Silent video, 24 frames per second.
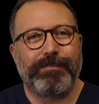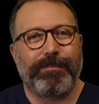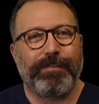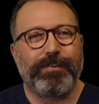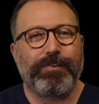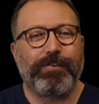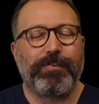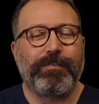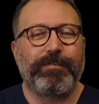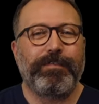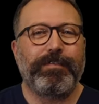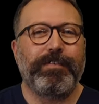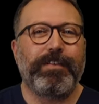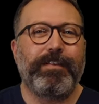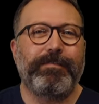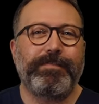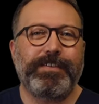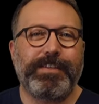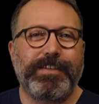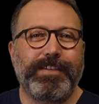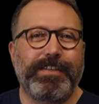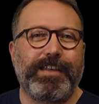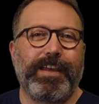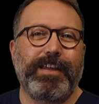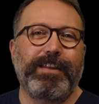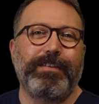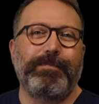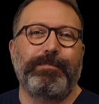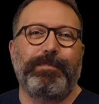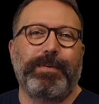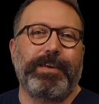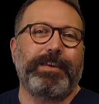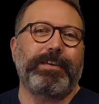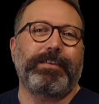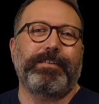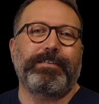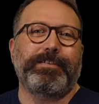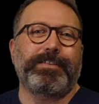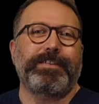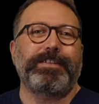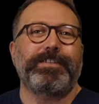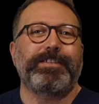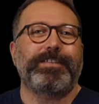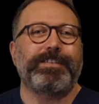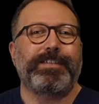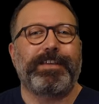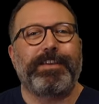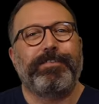video if you love skin peels
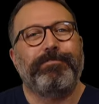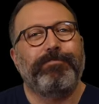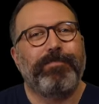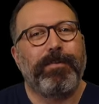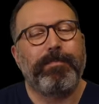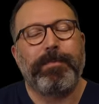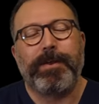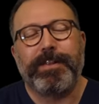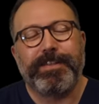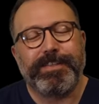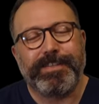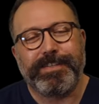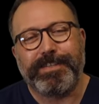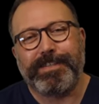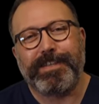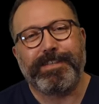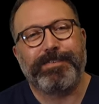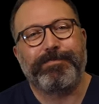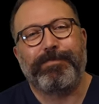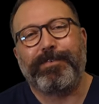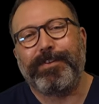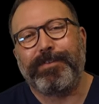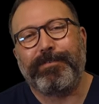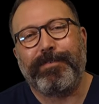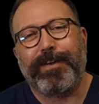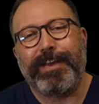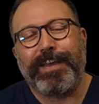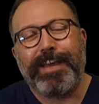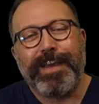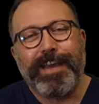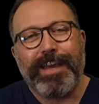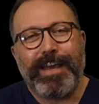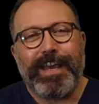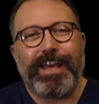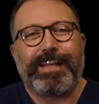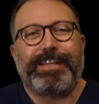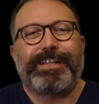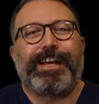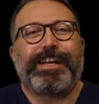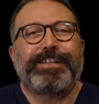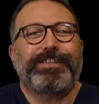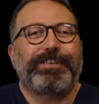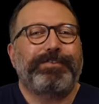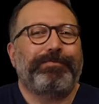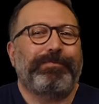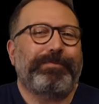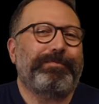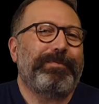and skin ribbons. It's one of my, it's
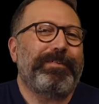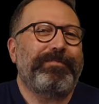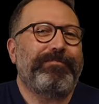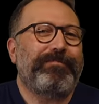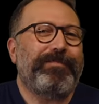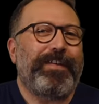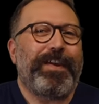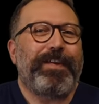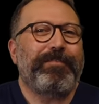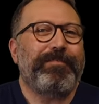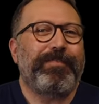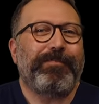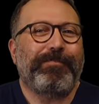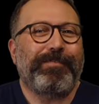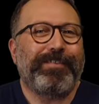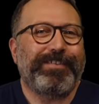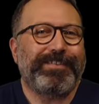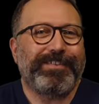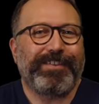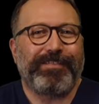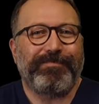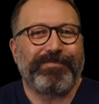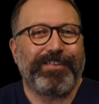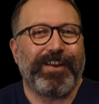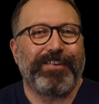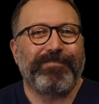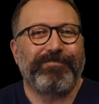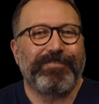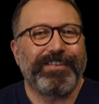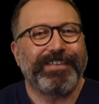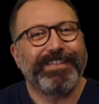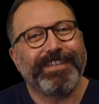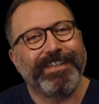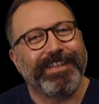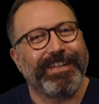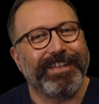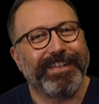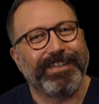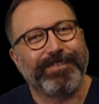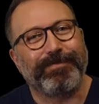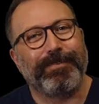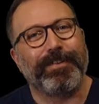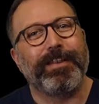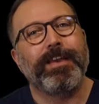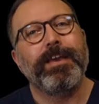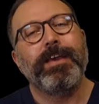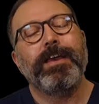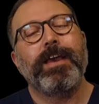actually one of my favorite ones I've done recently, this
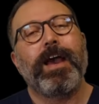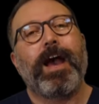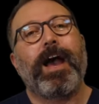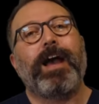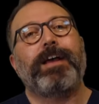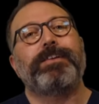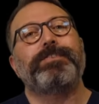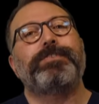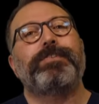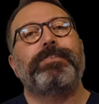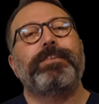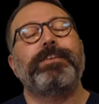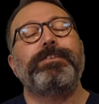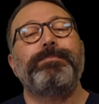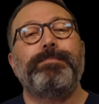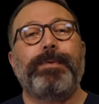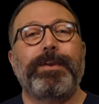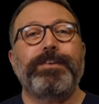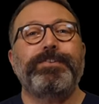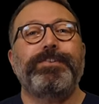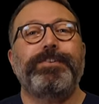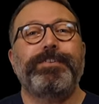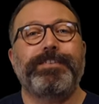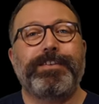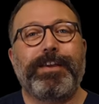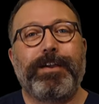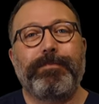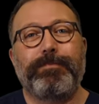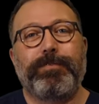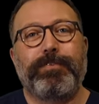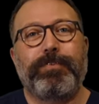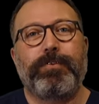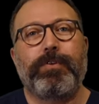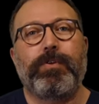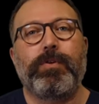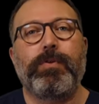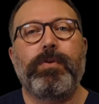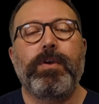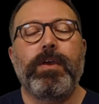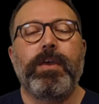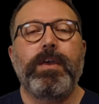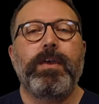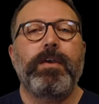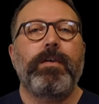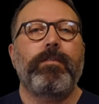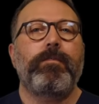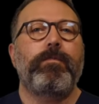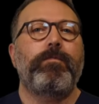one. So this patient's come through
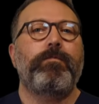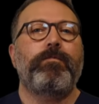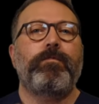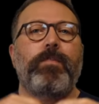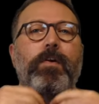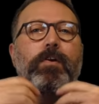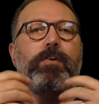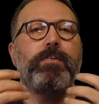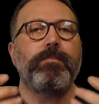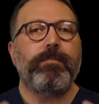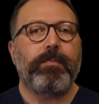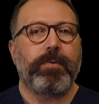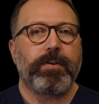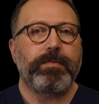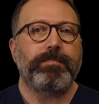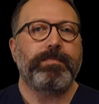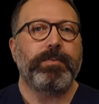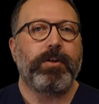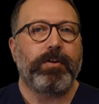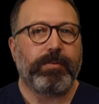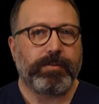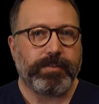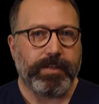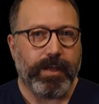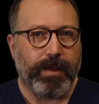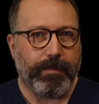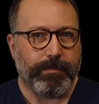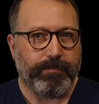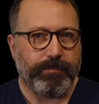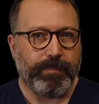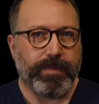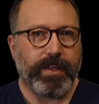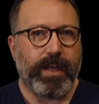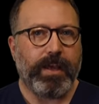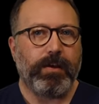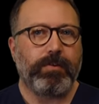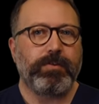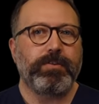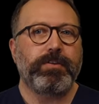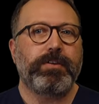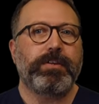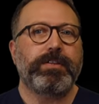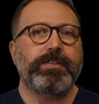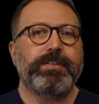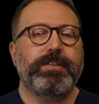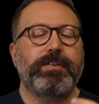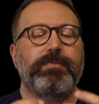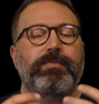very, very blocked up. Now you
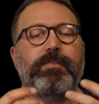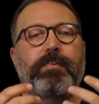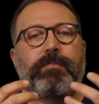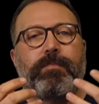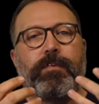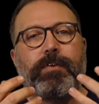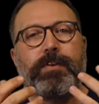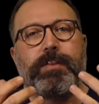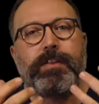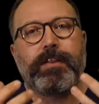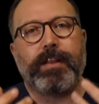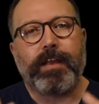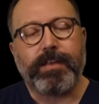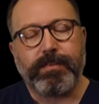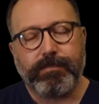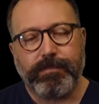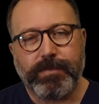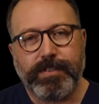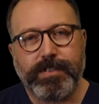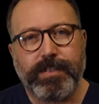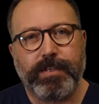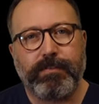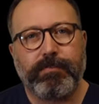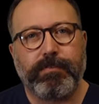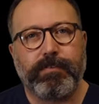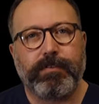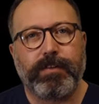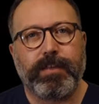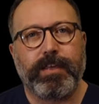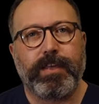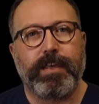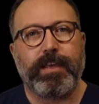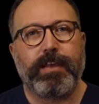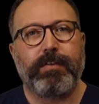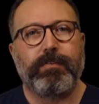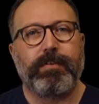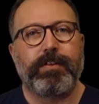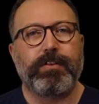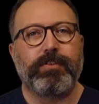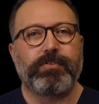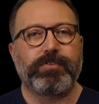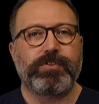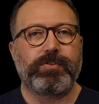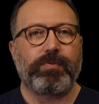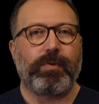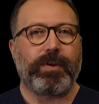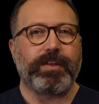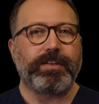can see we've got very light material here. It
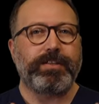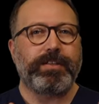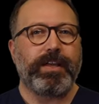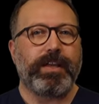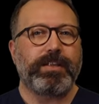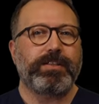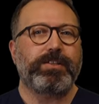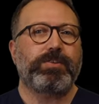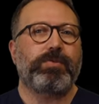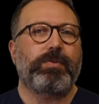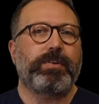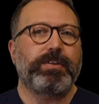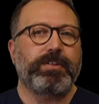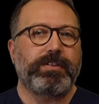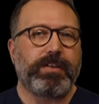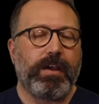looks quite dense, quite